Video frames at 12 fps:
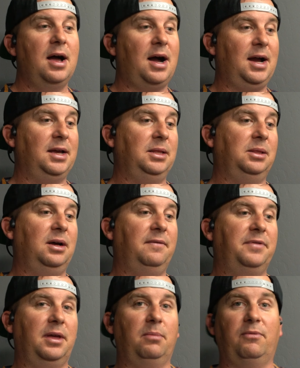I
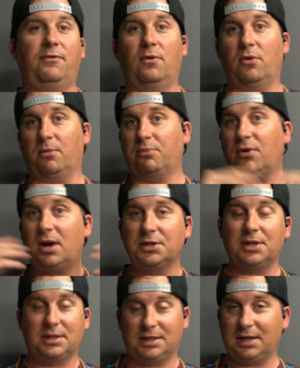love them for
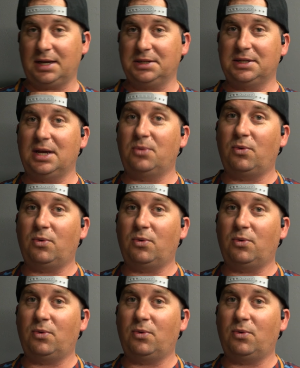projects, like I said,